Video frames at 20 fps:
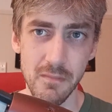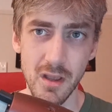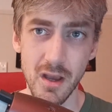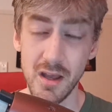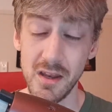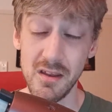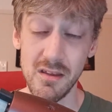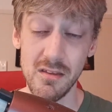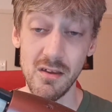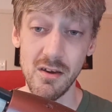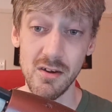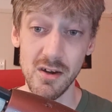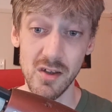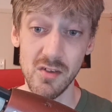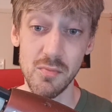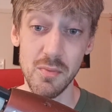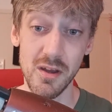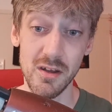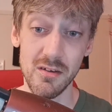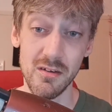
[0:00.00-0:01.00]
I did not
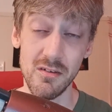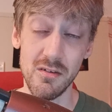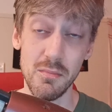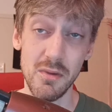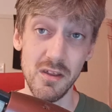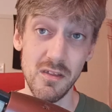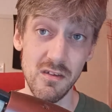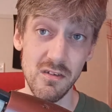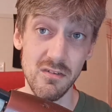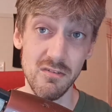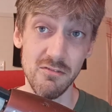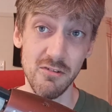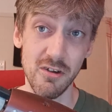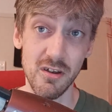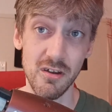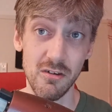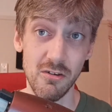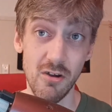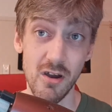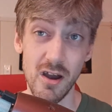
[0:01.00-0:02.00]
expect it to be this
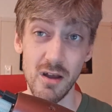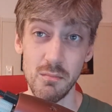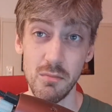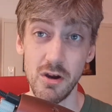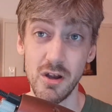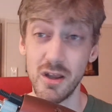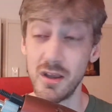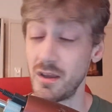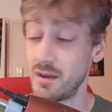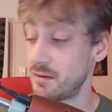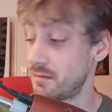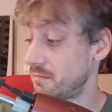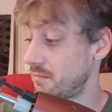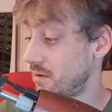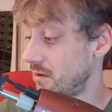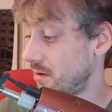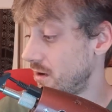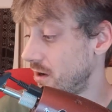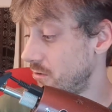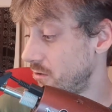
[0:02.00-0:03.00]
freaking groundbreaking.
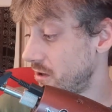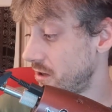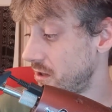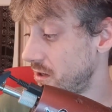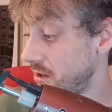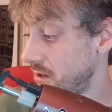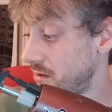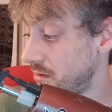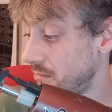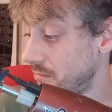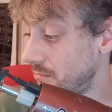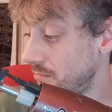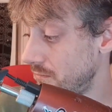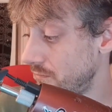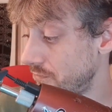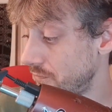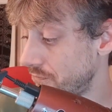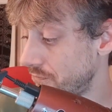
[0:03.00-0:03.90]
I really didn't.